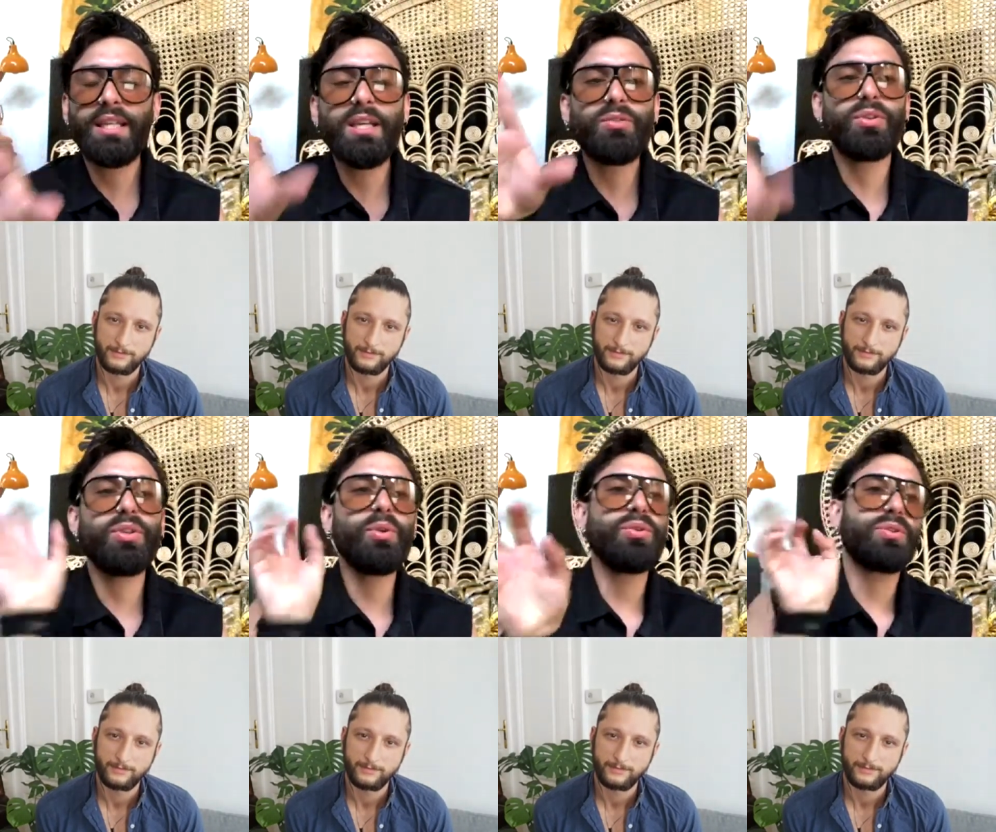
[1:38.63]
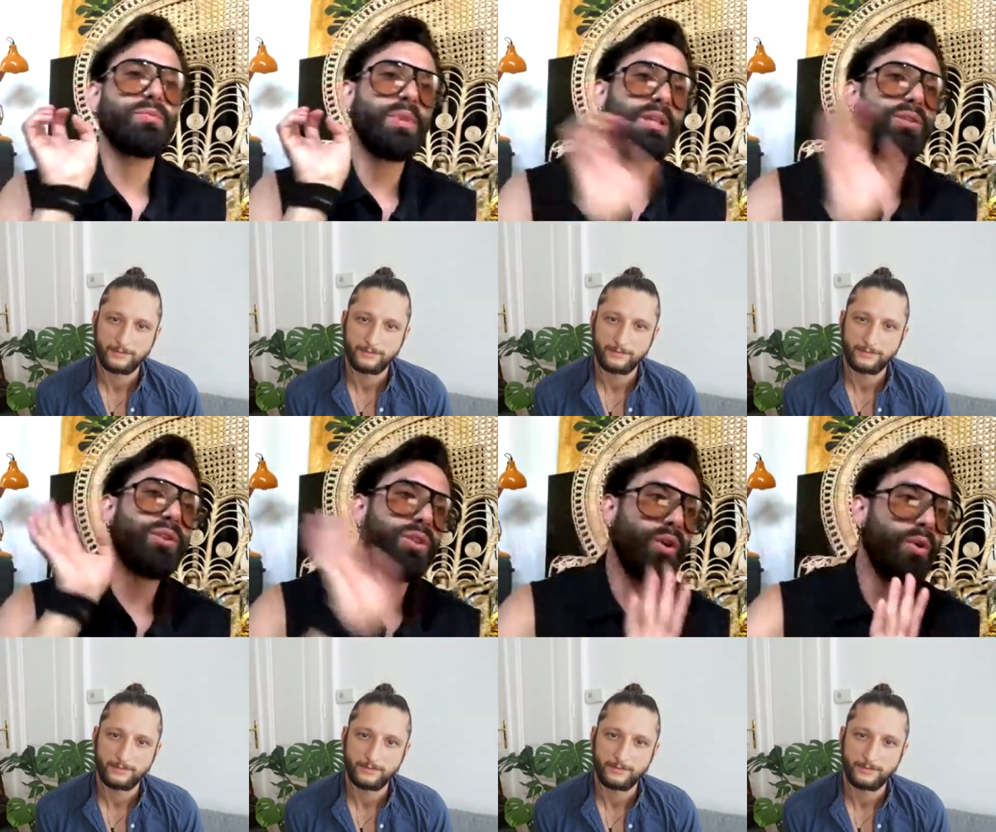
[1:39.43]
Speaker 1: he introduced me to
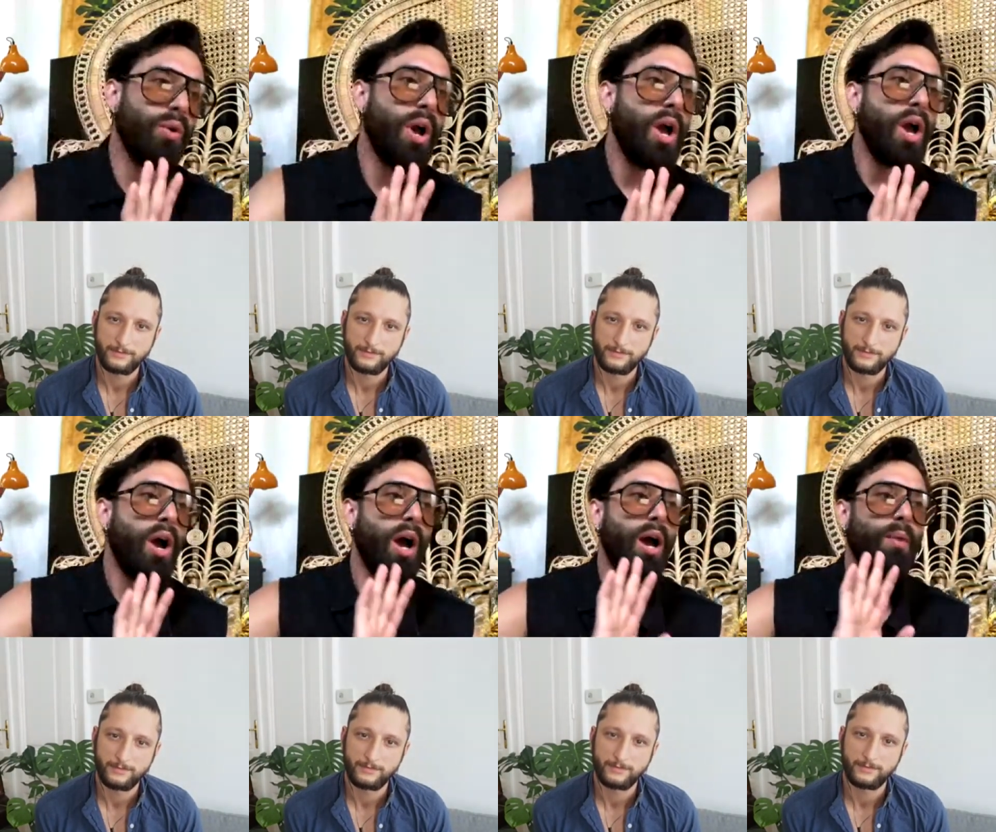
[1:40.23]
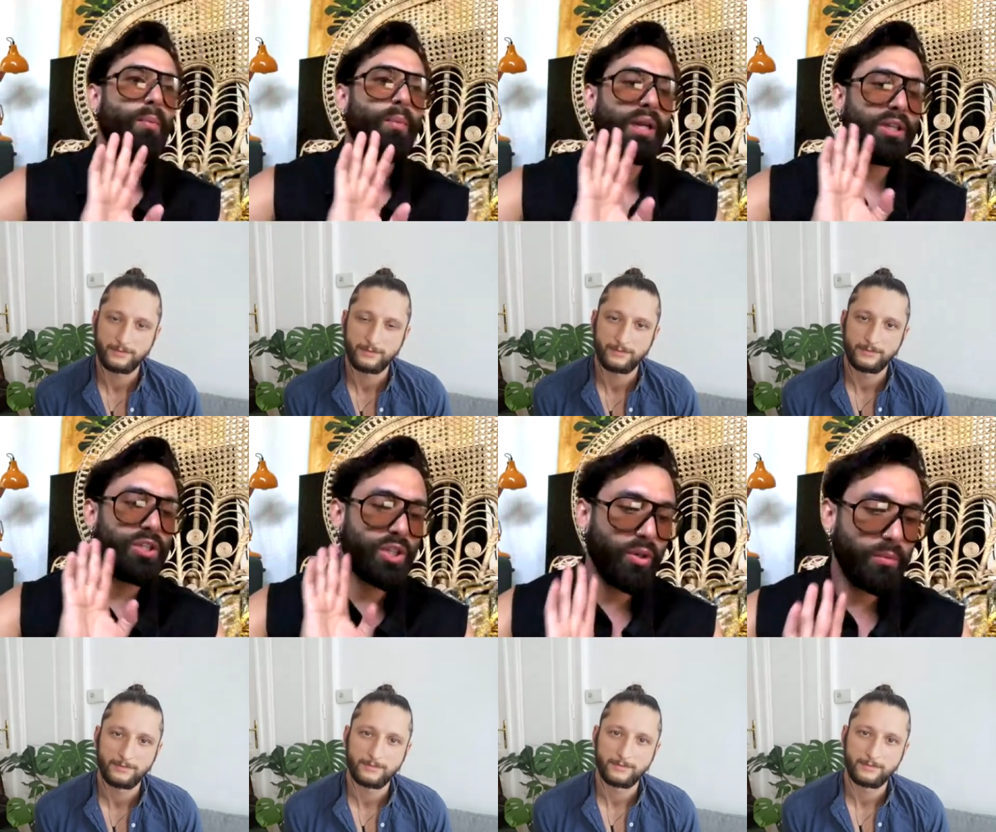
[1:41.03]
you um, when he
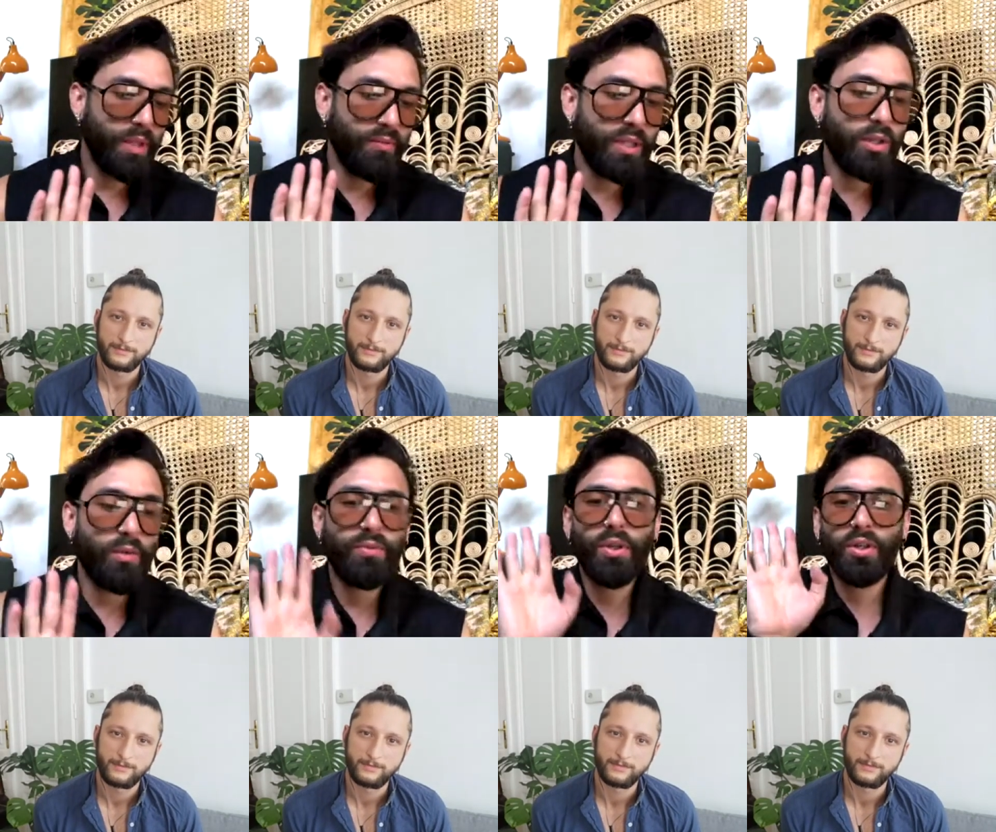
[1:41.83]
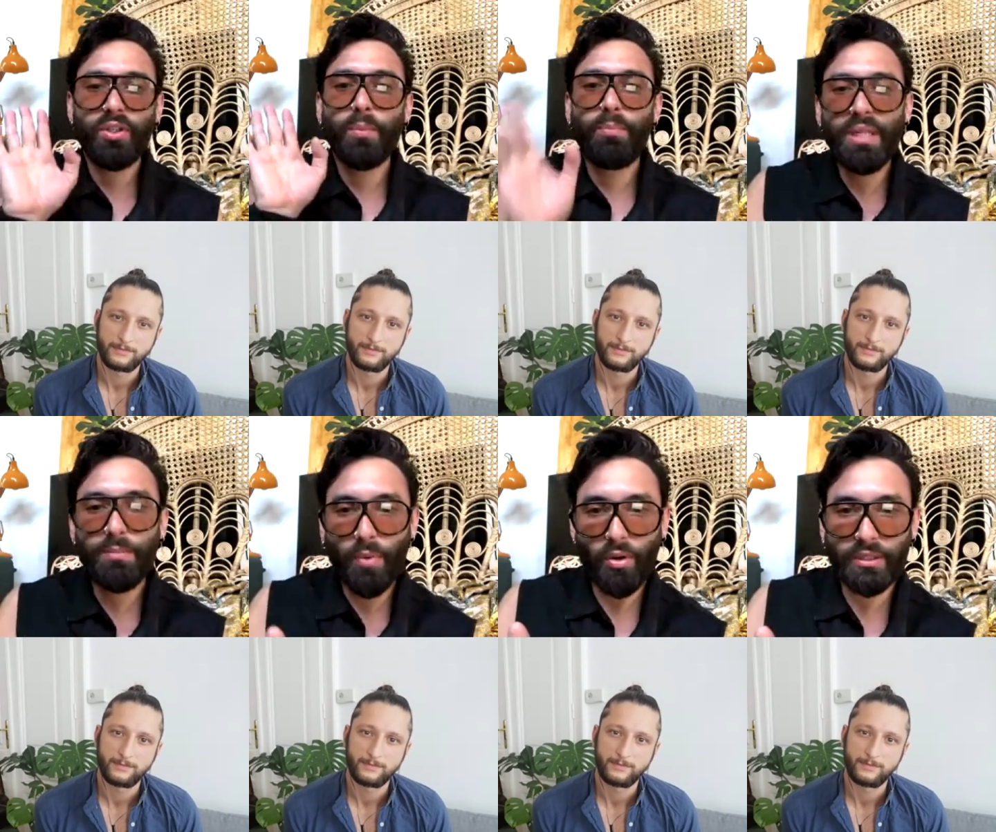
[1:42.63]
showed me a video of your your
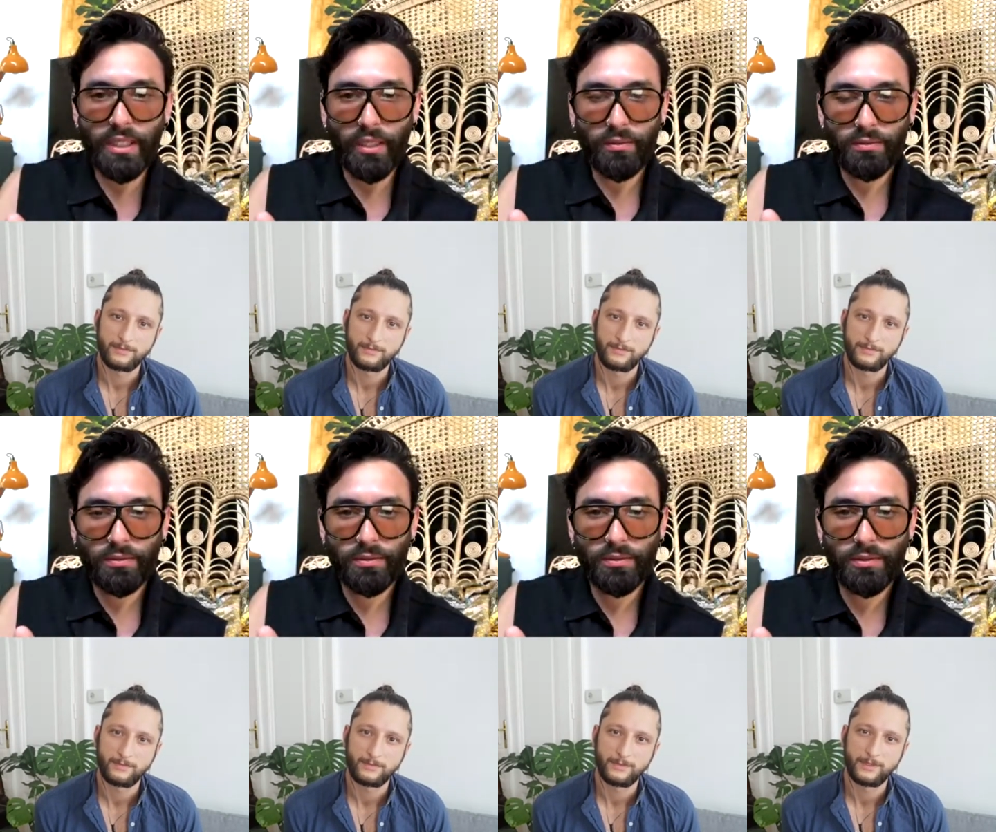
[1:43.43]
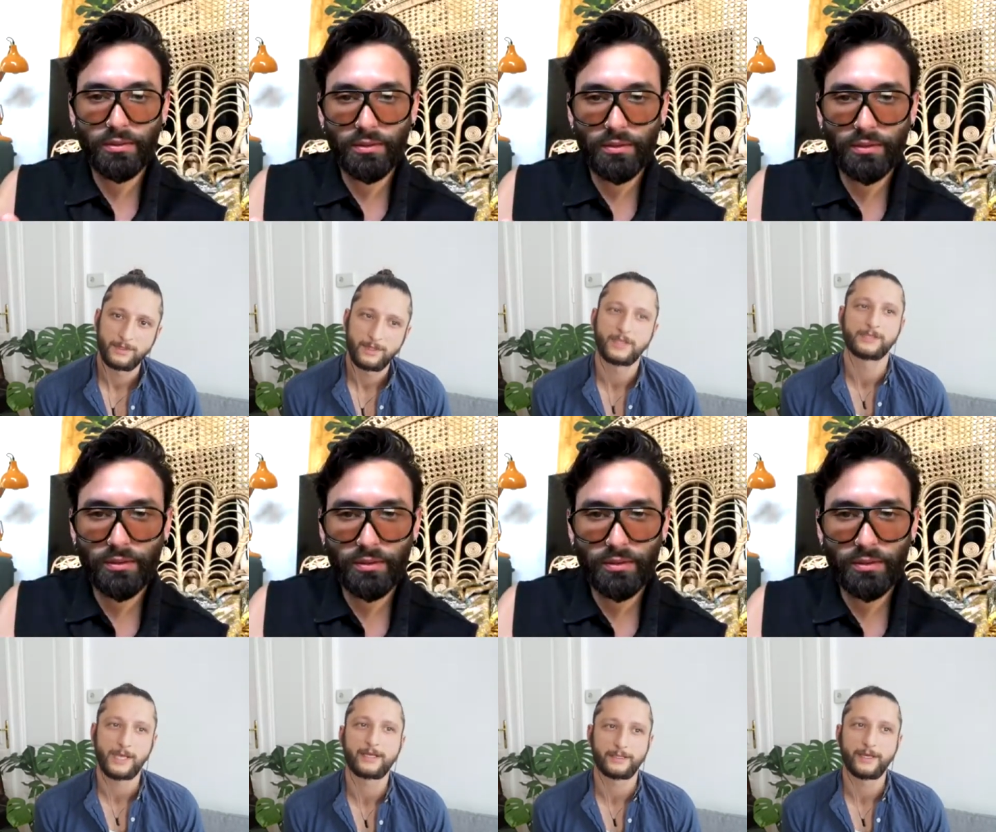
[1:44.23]
beatboxing.
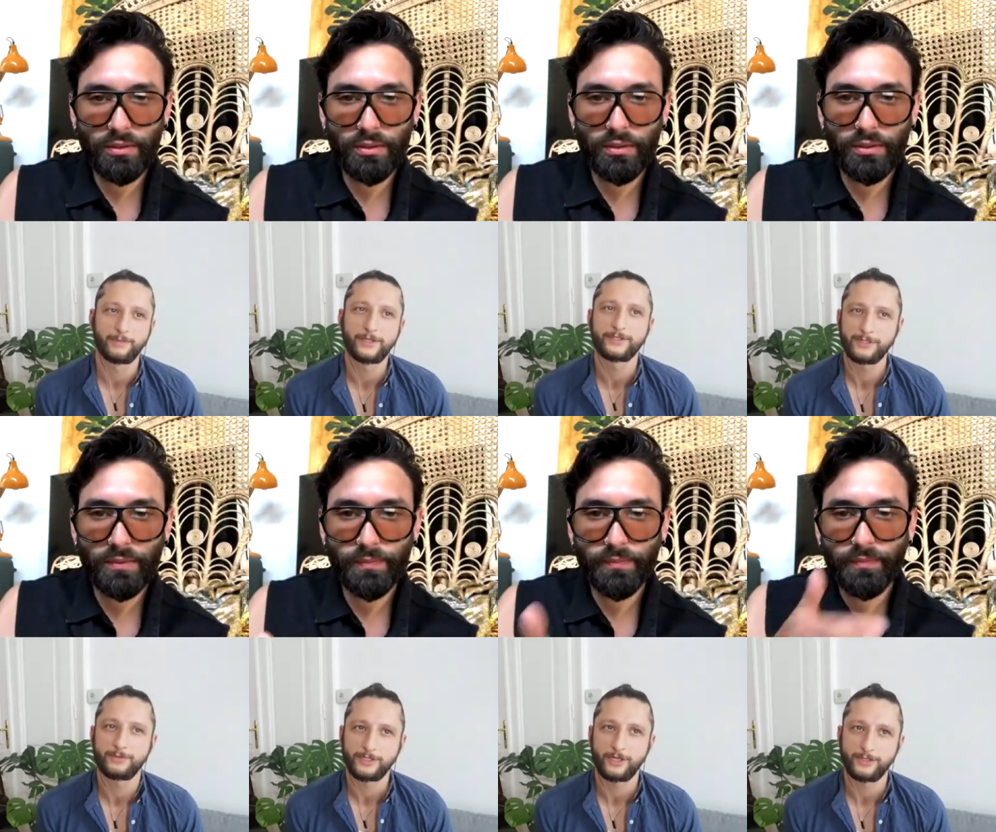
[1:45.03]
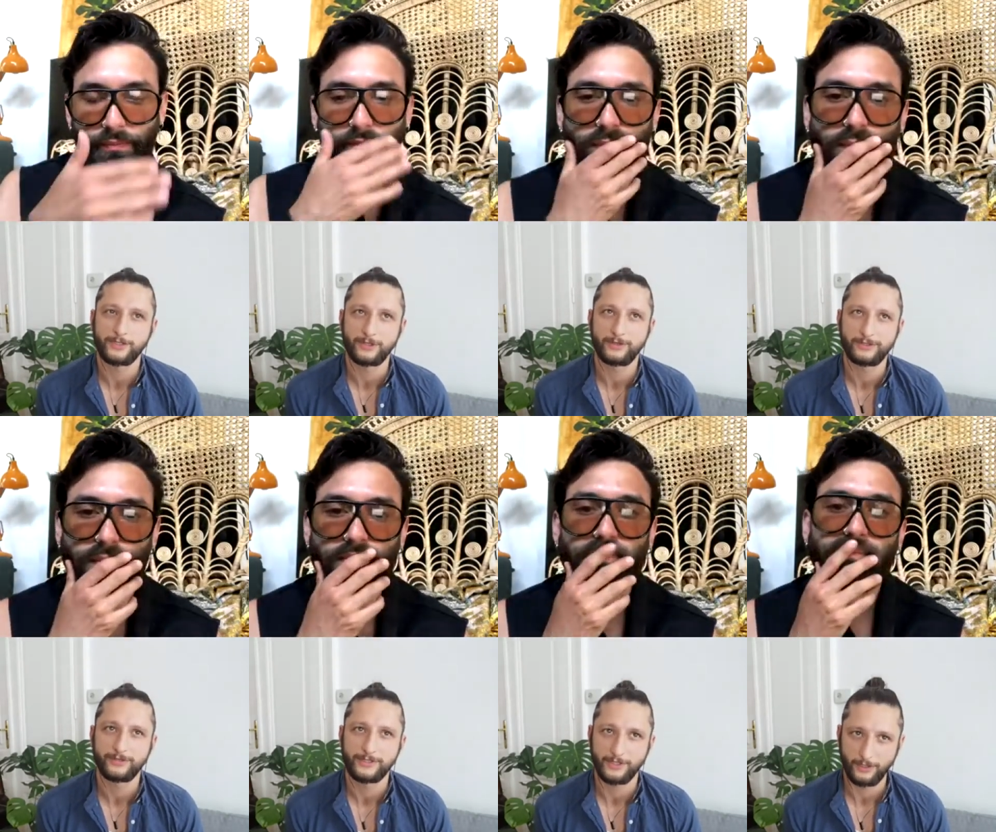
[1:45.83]
Speaker 2: Exactly, yeah, because he was also
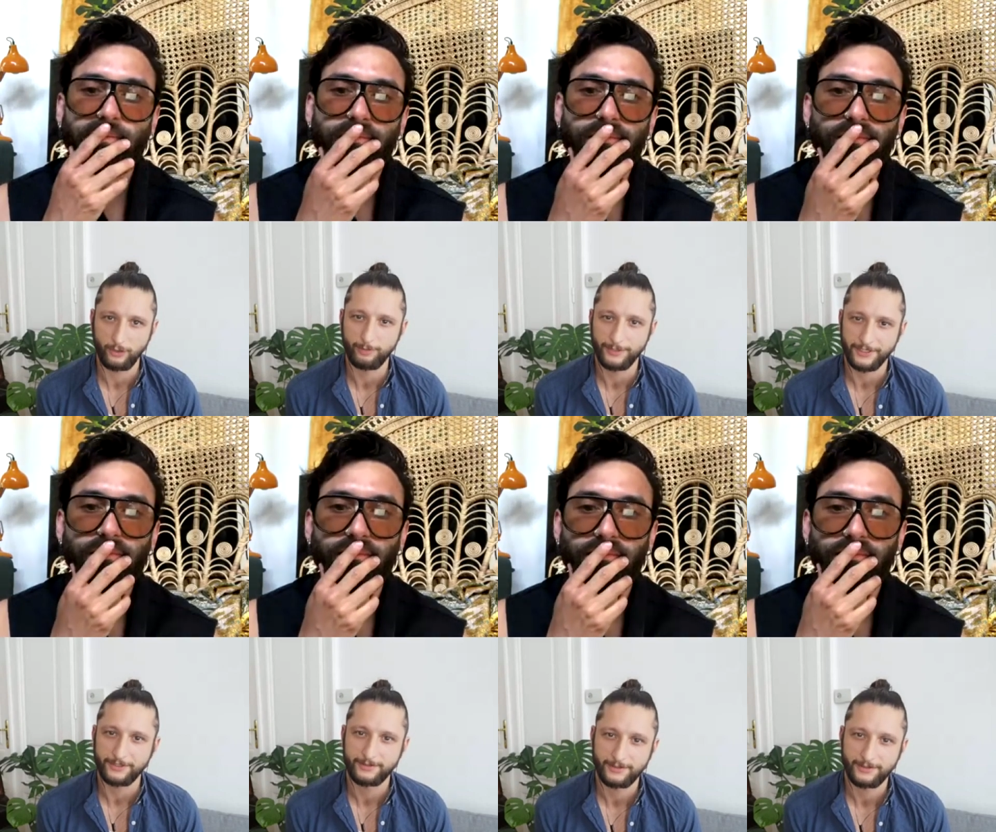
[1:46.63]
interested in looping.